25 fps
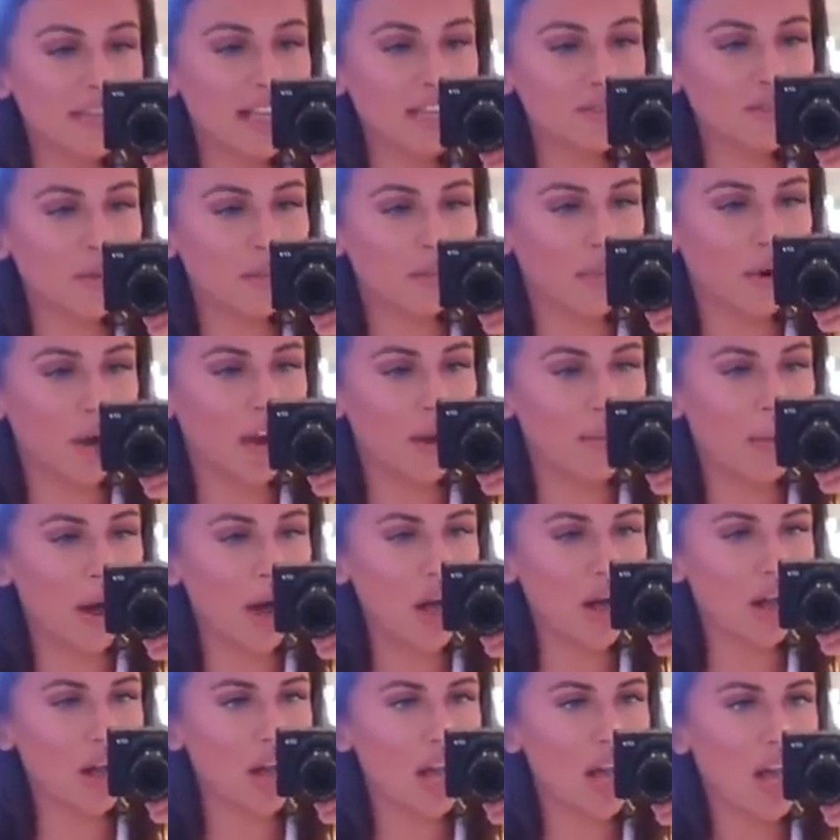obsessed with
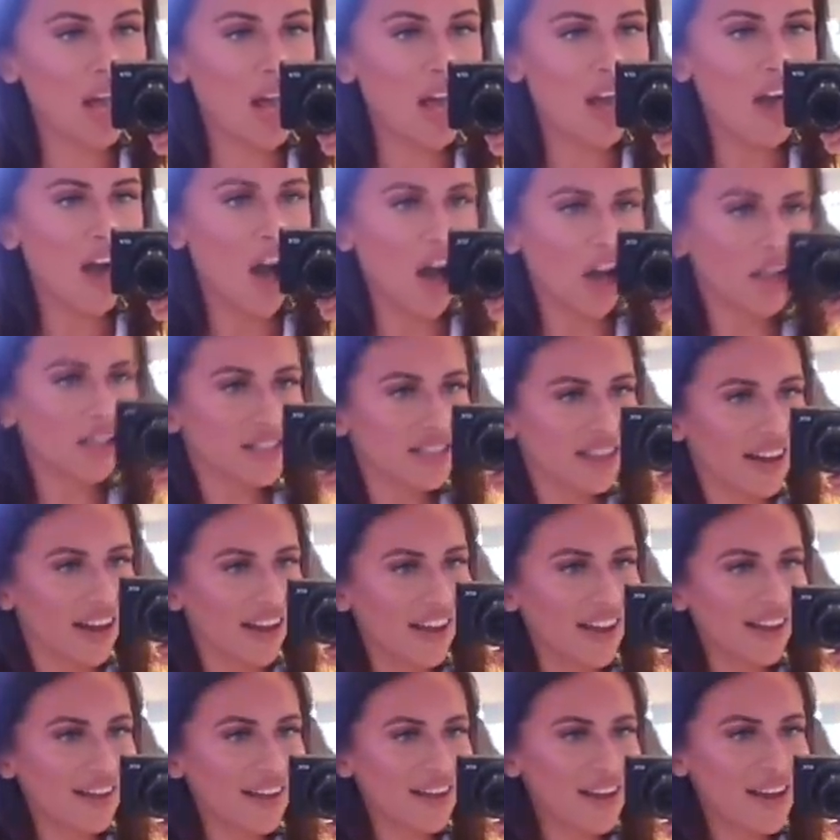Primark, aren't
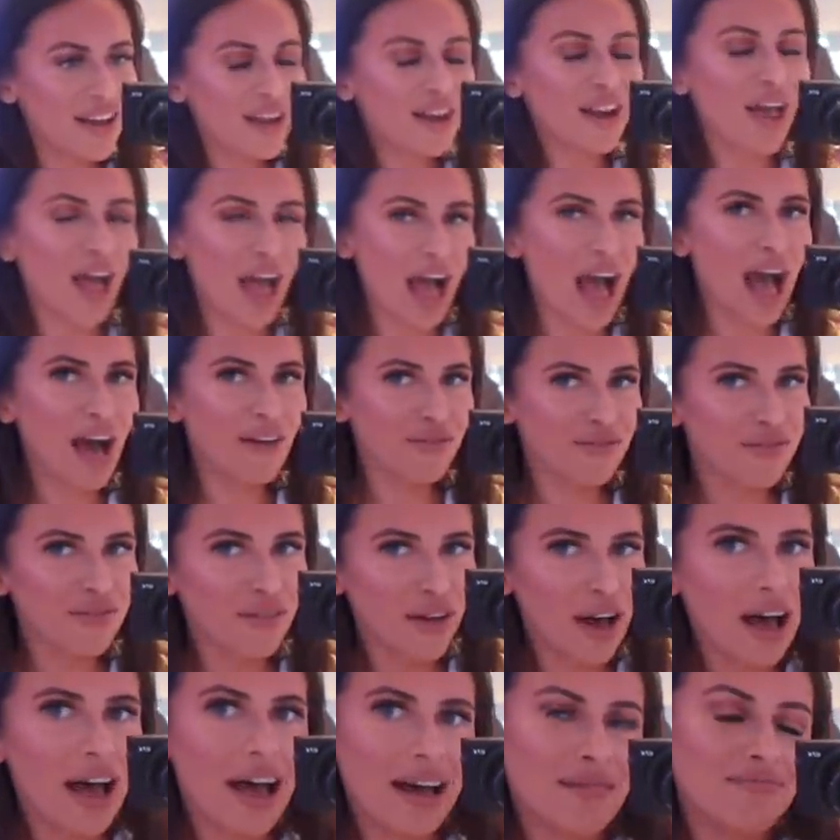I? Like,
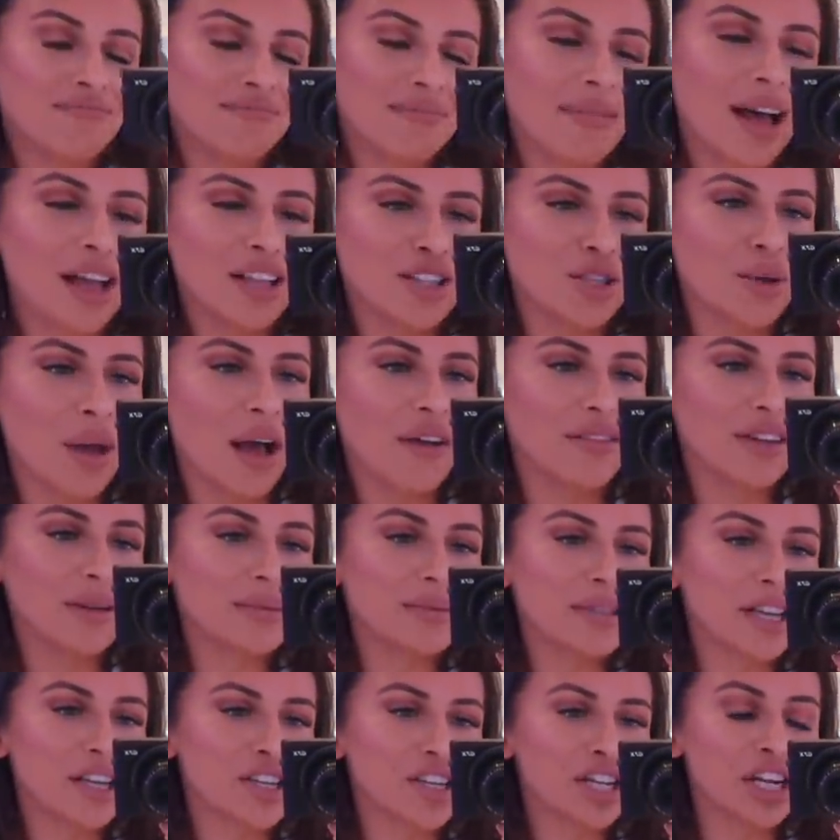I do have an
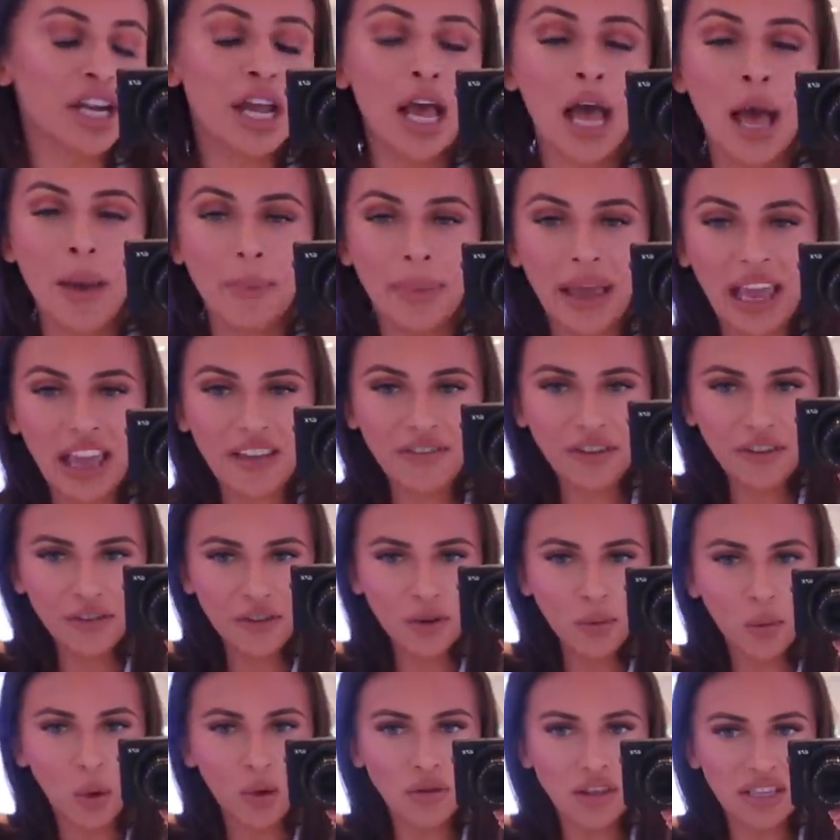obsession. But even
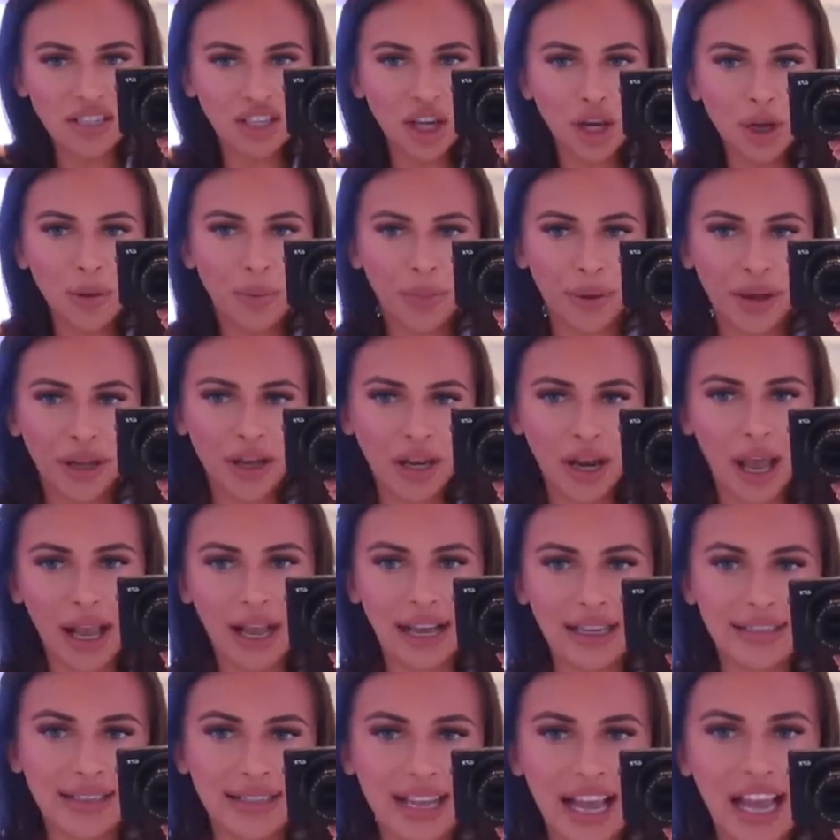if you wore this open,
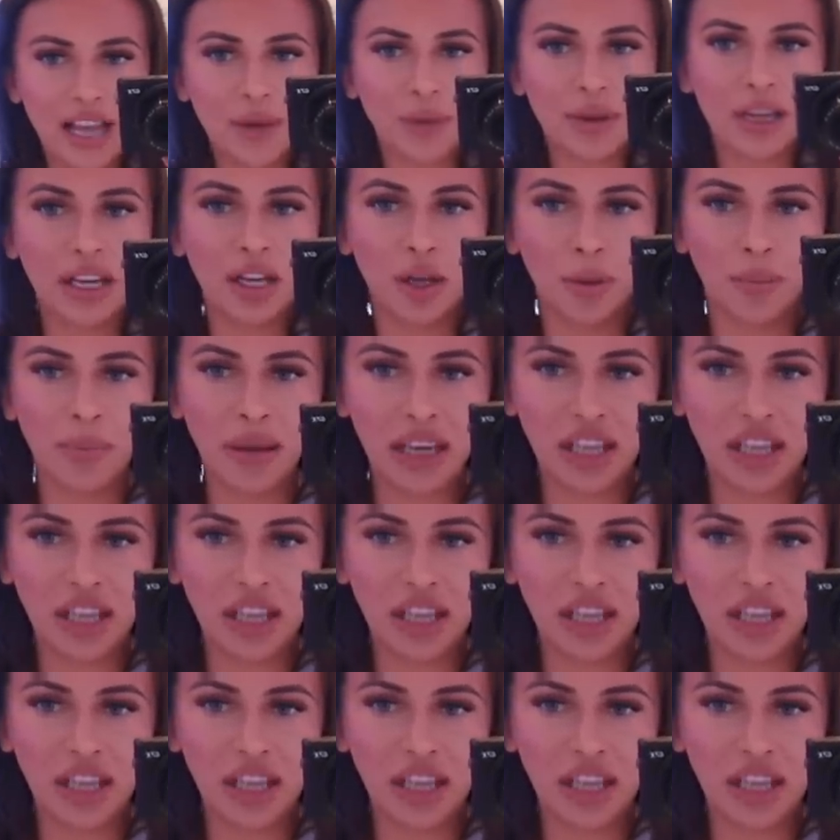like I said, with a little